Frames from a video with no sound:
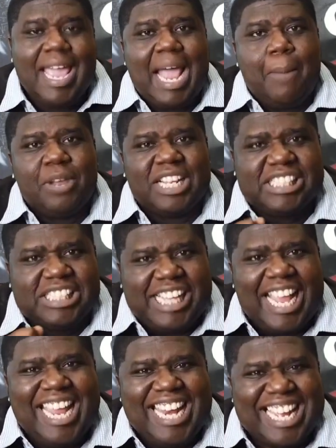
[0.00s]
And I'm going to
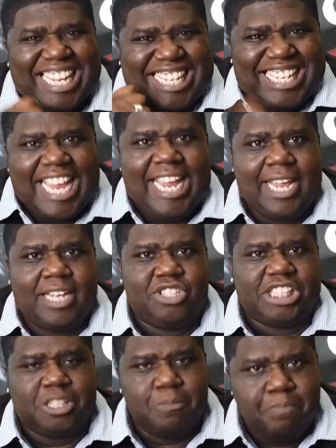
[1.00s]
say it
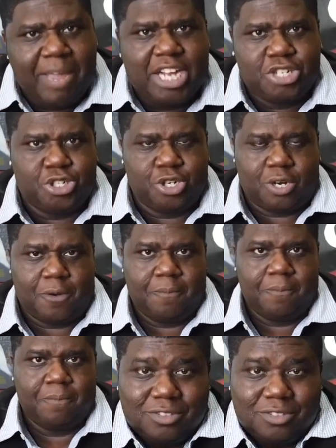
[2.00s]
again just to make sure,